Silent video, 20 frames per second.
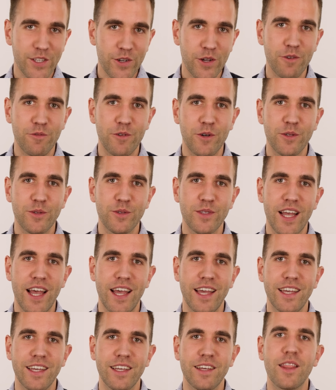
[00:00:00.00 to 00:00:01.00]
all for today.
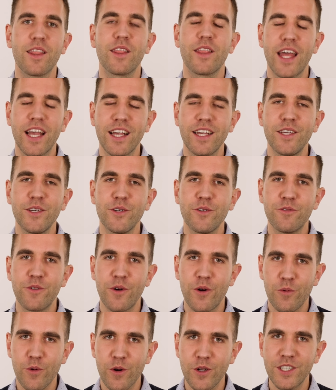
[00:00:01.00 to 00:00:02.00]
Thank you
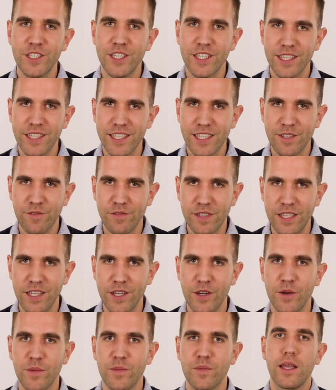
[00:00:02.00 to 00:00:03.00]
for watching this
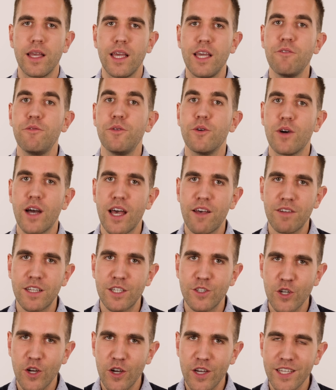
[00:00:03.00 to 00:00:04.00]
video. If you have
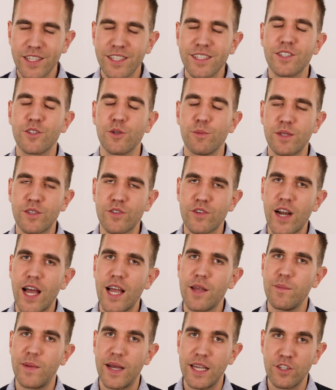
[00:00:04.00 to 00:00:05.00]
enjoyed,
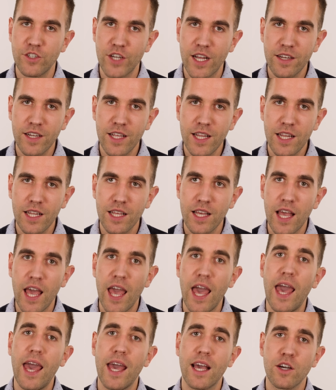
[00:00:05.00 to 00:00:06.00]
subscribe my channel
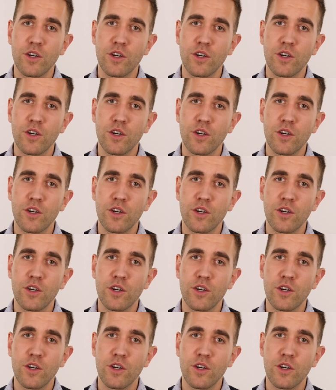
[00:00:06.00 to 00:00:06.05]
and